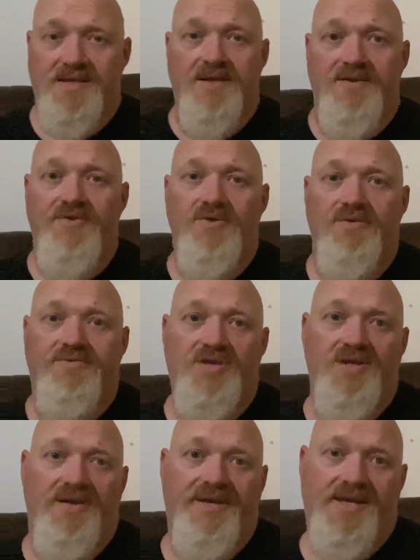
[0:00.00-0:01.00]
So if your
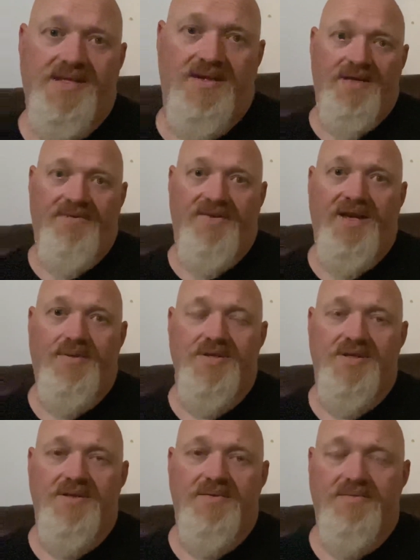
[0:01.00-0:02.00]
child has a love
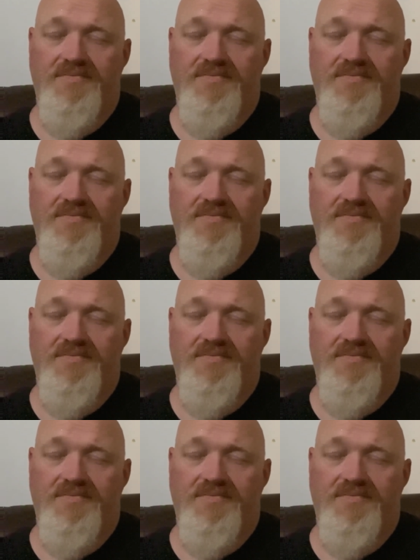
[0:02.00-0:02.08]
language, their